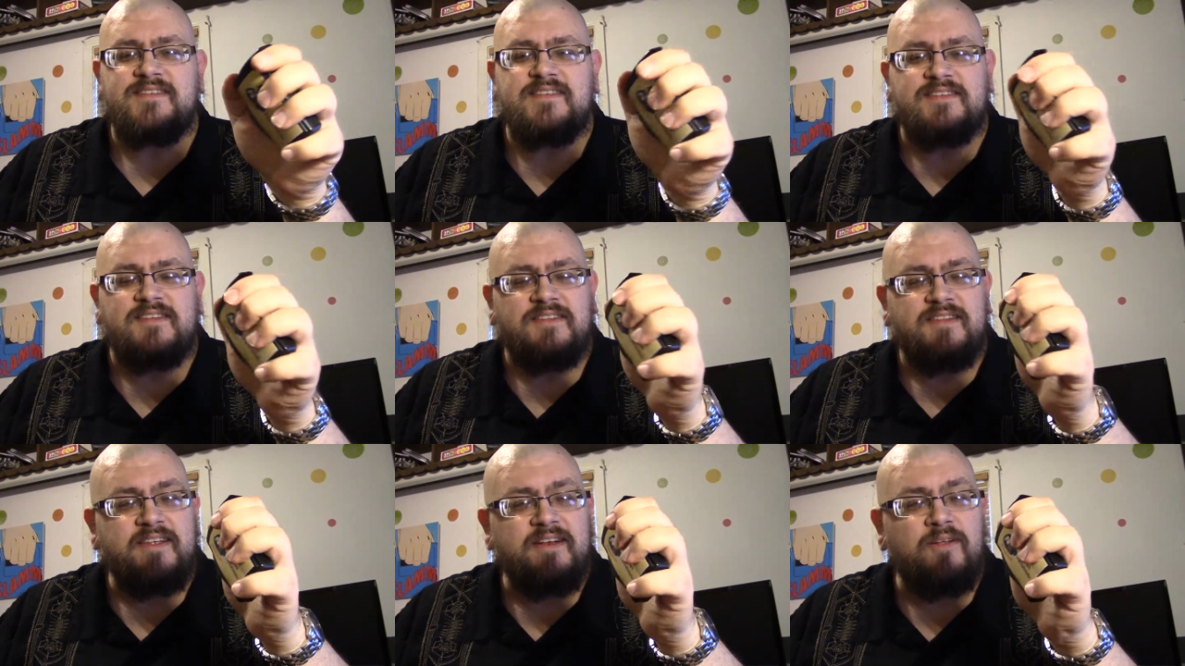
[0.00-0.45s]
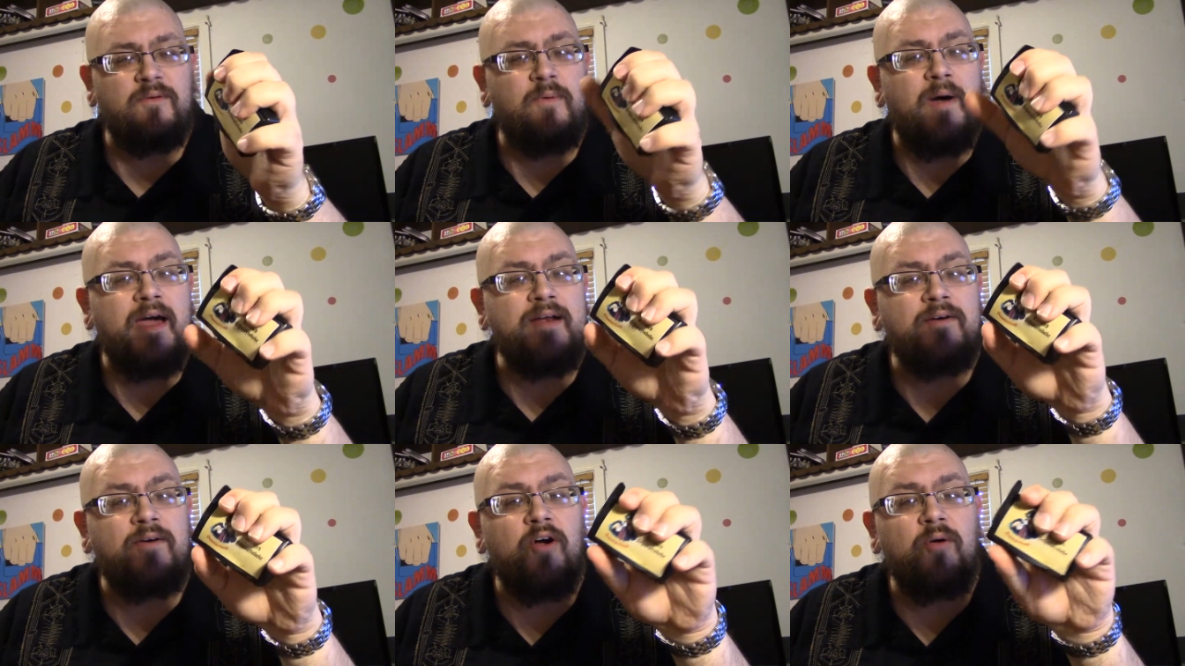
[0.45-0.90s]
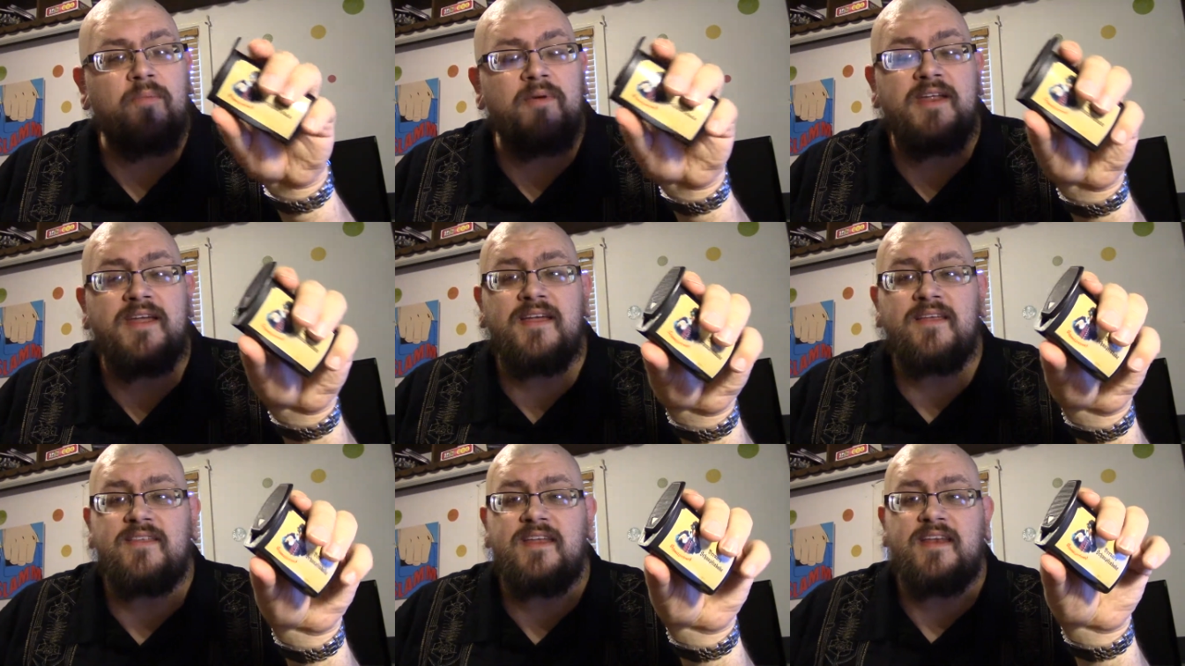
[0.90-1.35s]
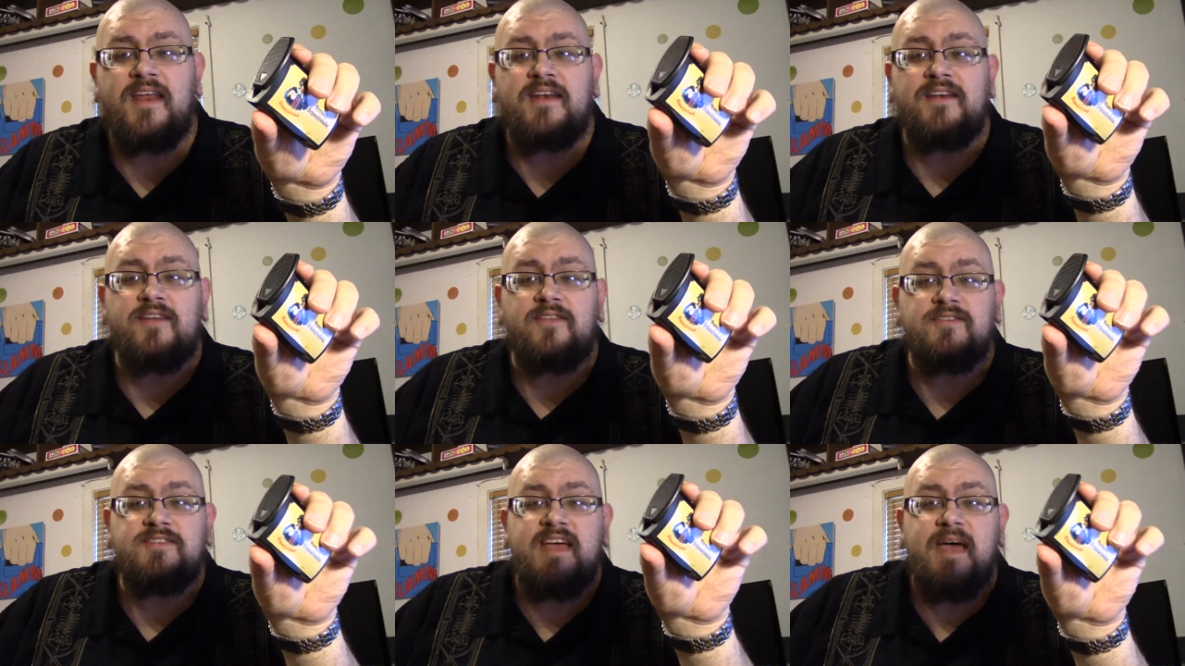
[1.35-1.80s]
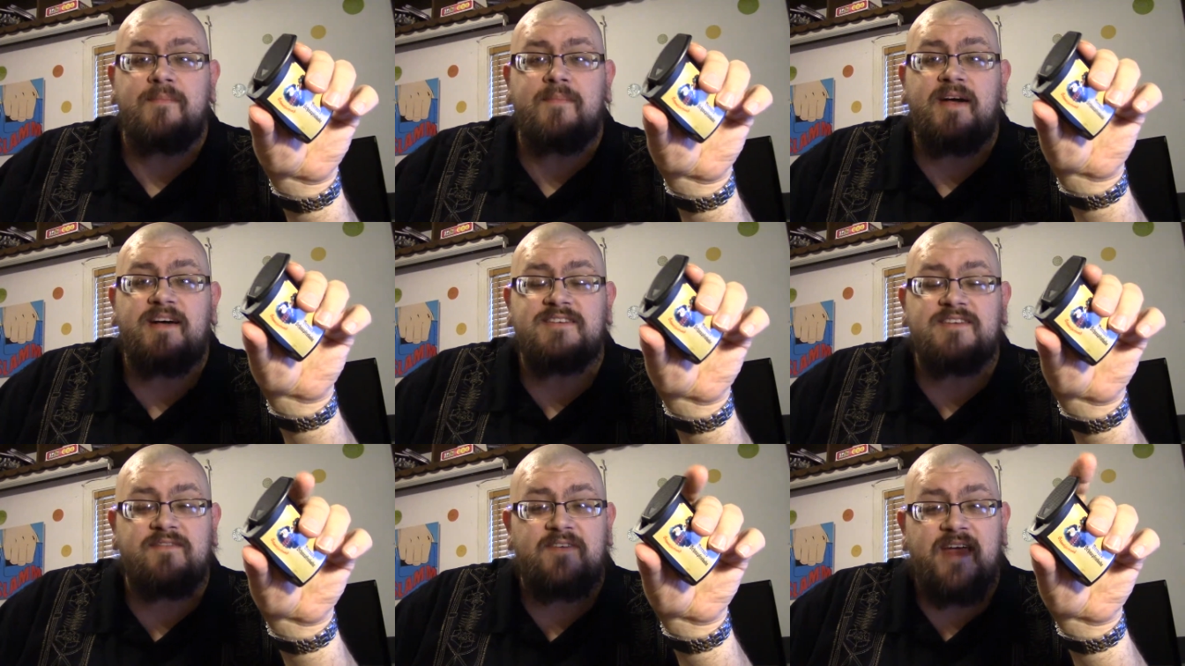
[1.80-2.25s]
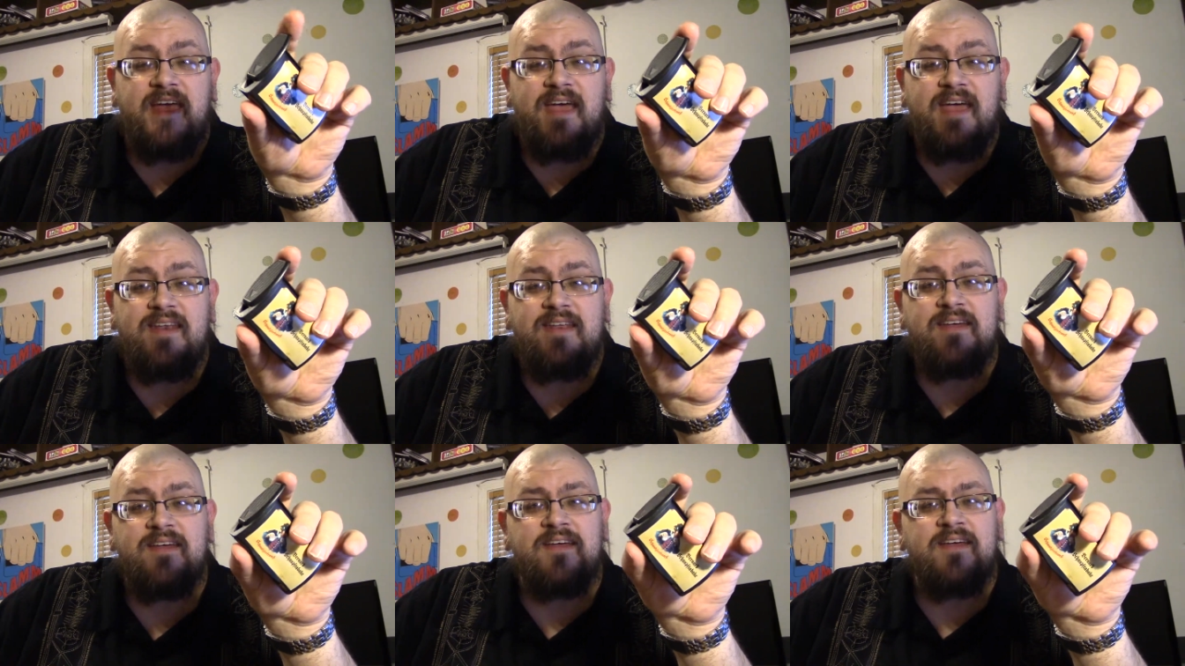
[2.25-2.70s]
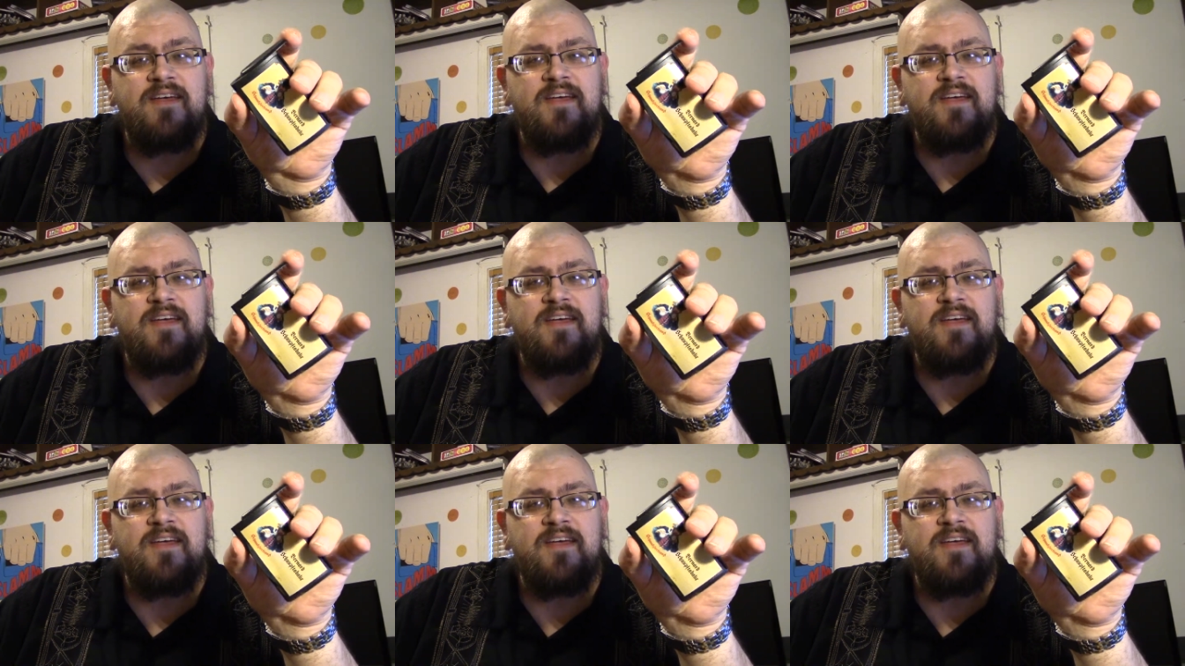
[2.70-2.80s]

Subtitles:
It's a little wider opening than any other tap box I've had,